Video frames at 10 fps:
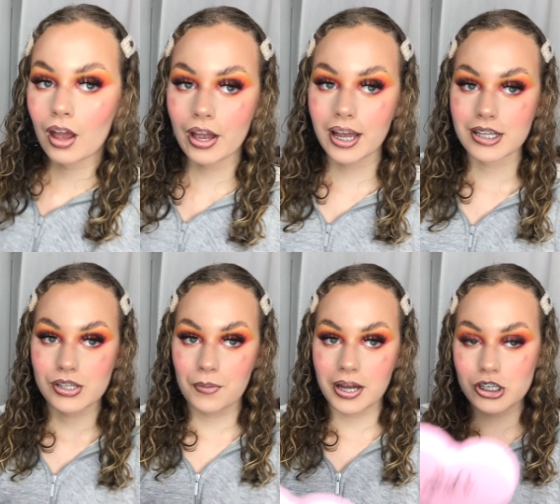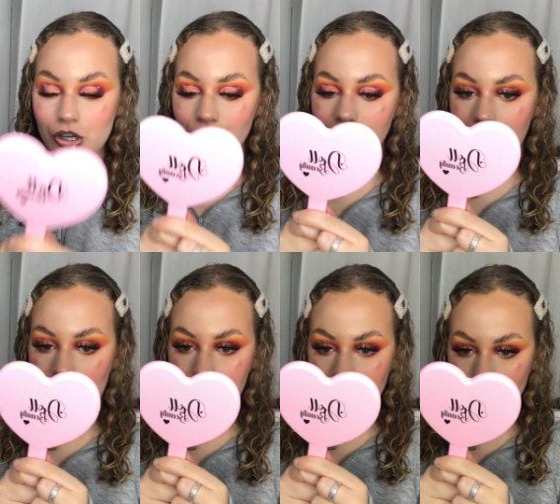Okay, so I'm actually really happy.
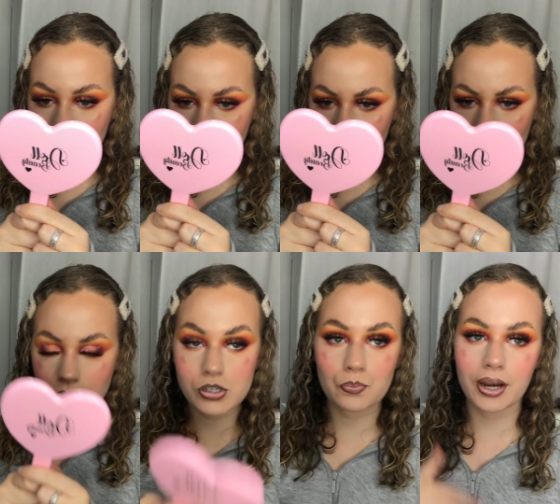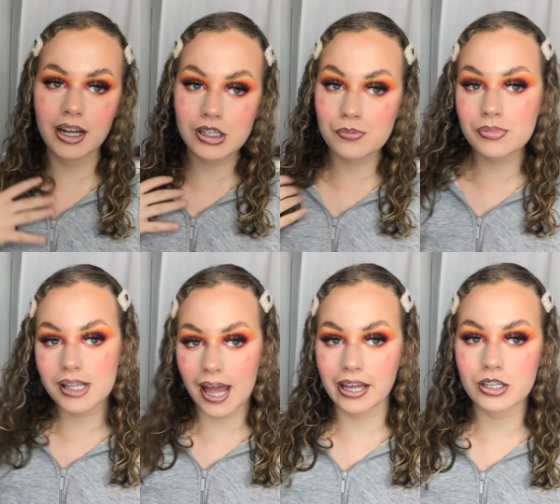I feel like I've sprayed some
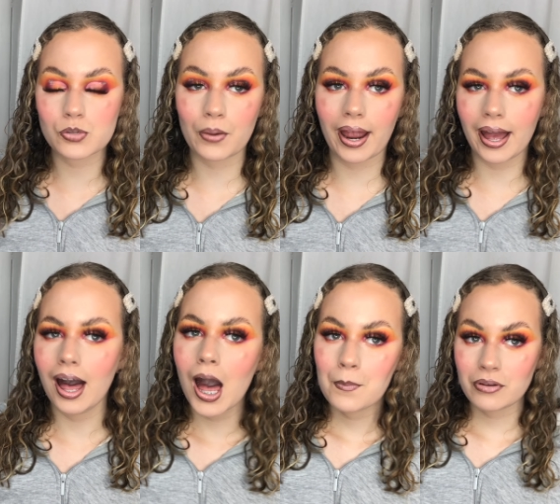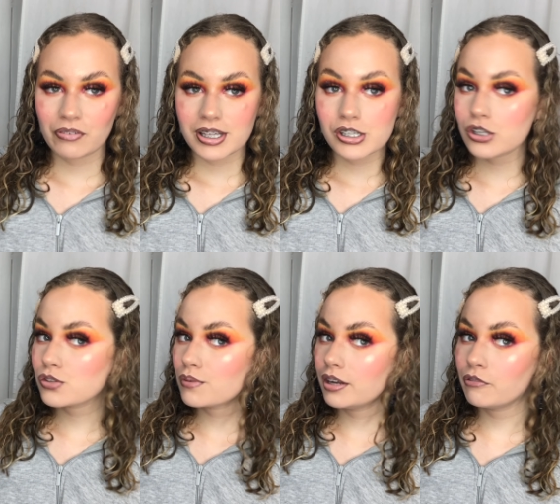setting spray. My face looks
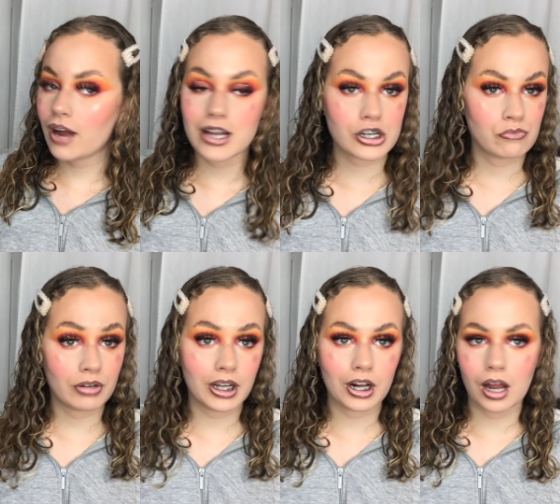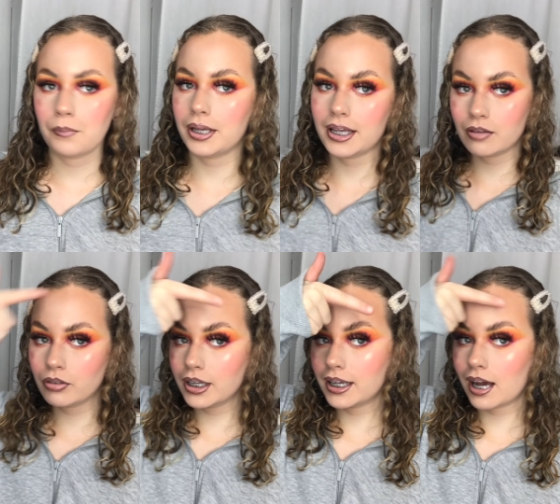really fresh and really glowy, even
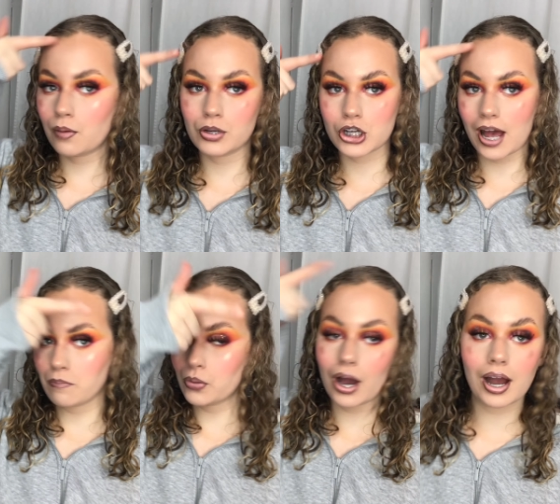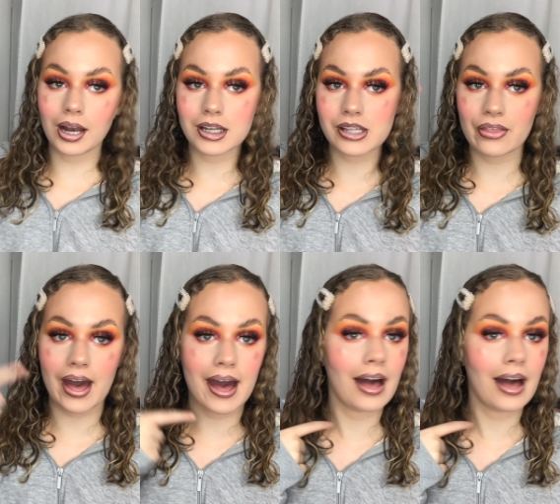here, which I haven't put highlighter there.